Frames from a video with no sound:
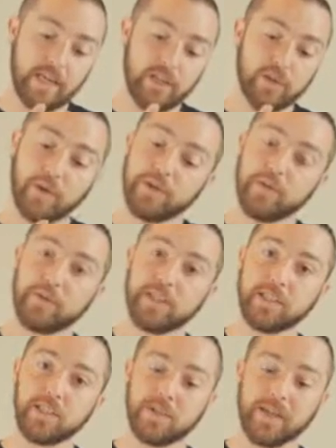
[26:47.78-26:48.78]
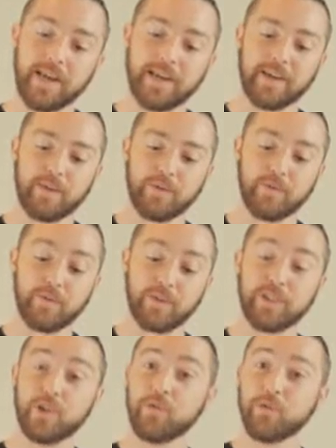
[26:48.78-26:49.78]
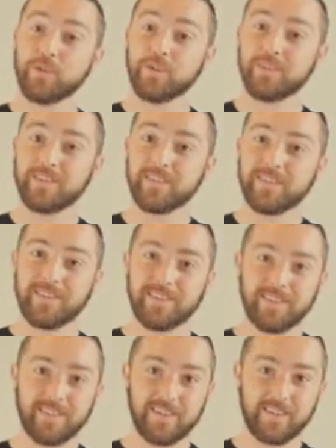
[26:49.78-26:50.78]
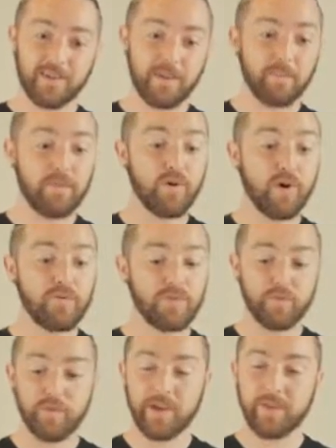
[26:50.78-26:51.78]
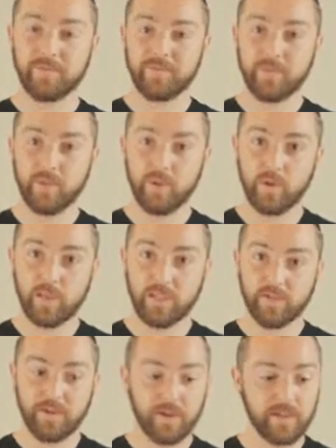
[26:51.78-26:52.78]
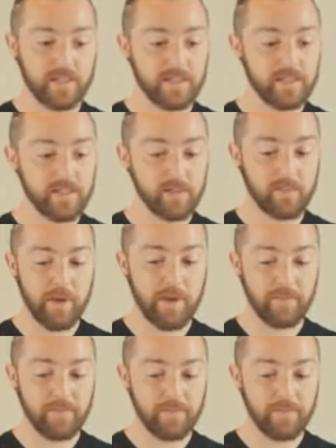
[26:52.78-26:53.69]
So I do this so that I can reach over, pull off the ring, and get this very clean display.